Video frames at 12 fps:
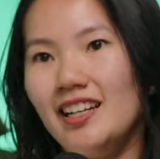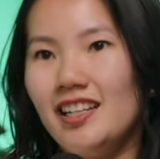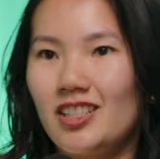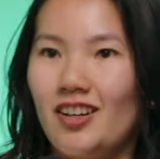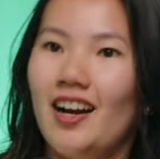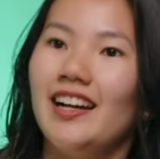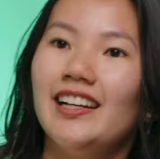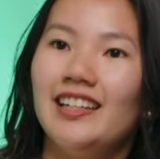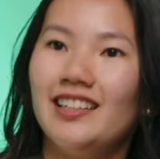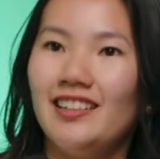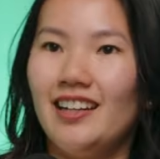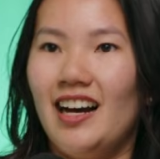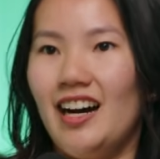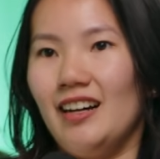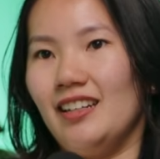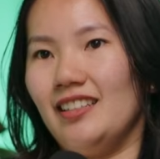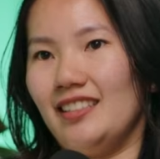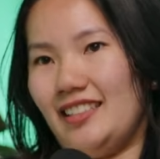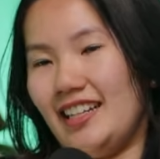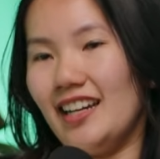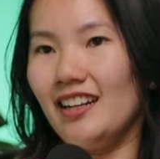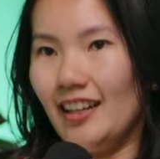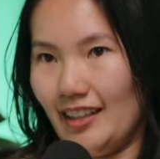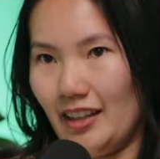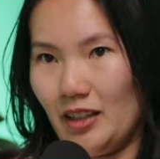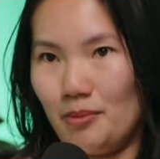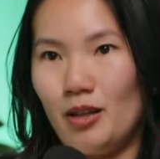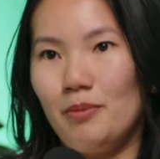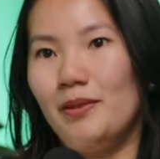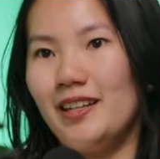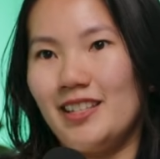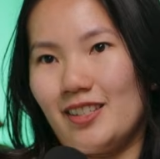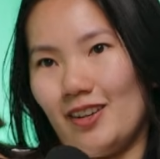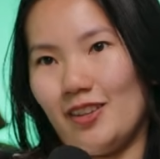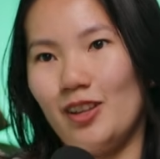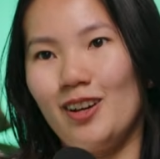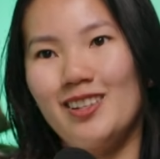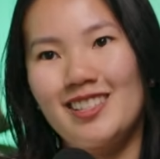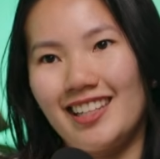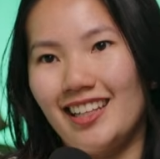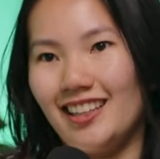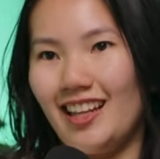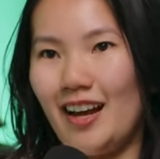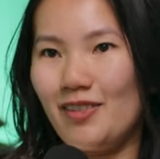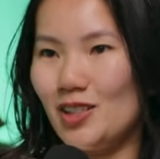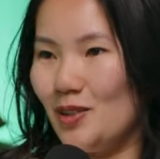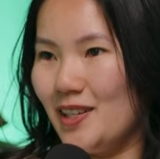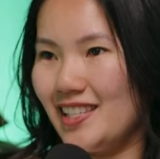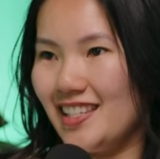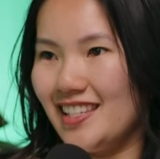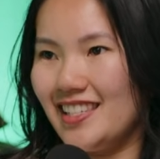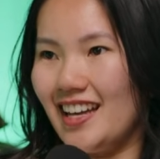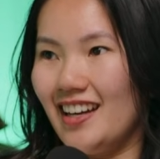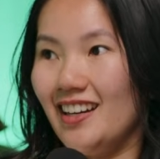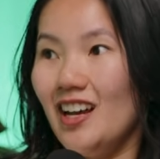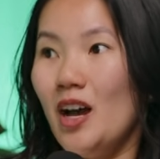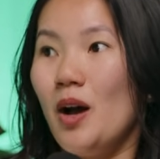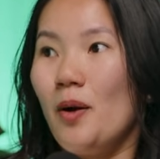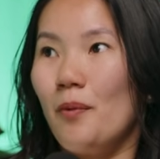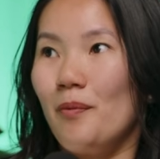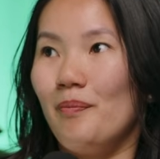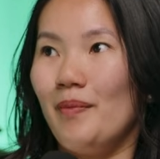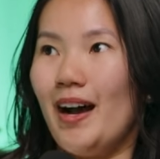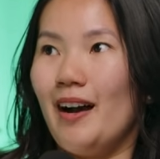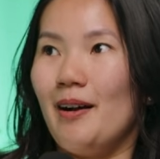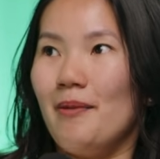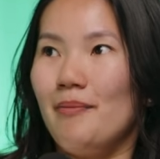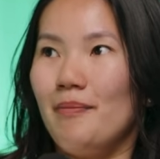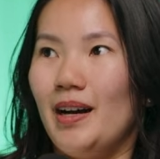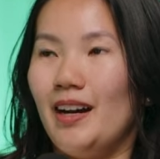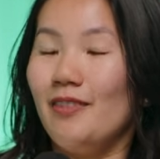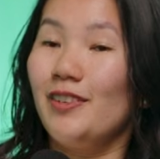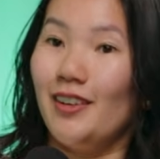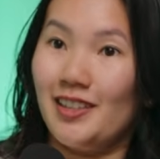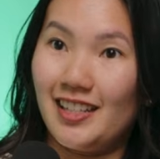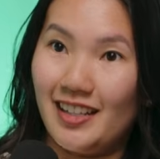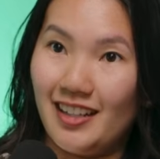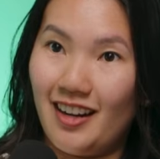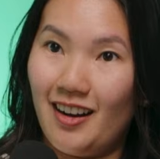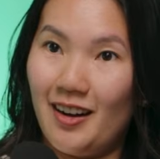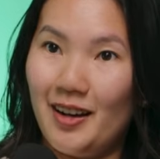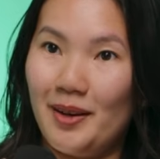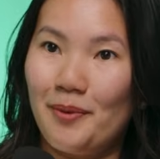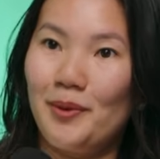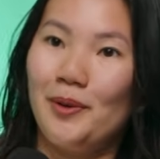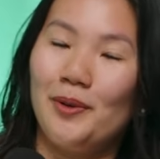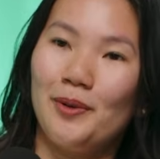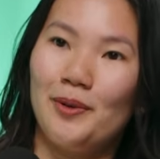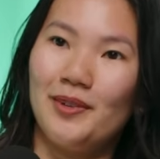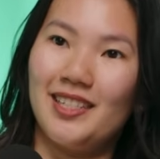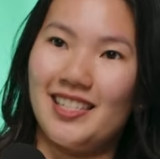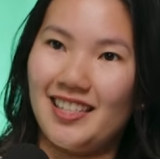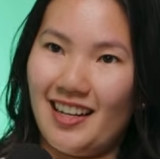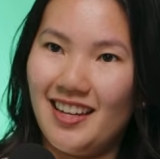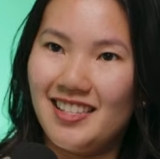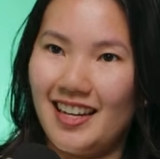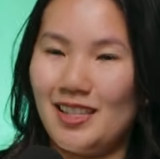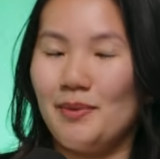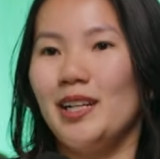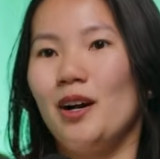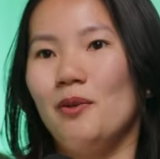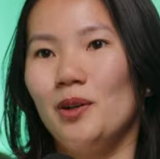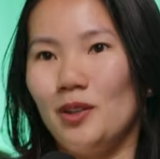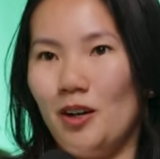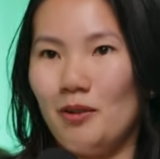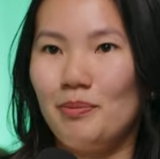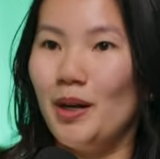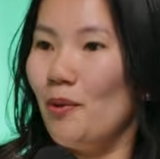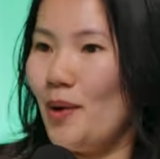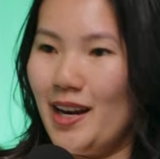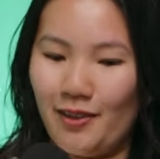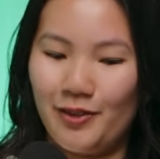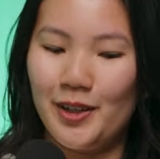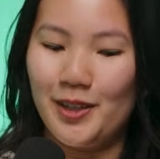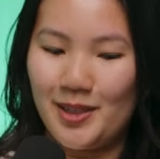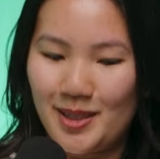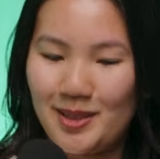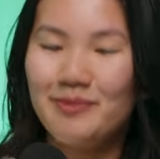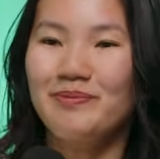try and get another property? So those are the life choices that my fiance and I will discuss as we go along, but wedding first.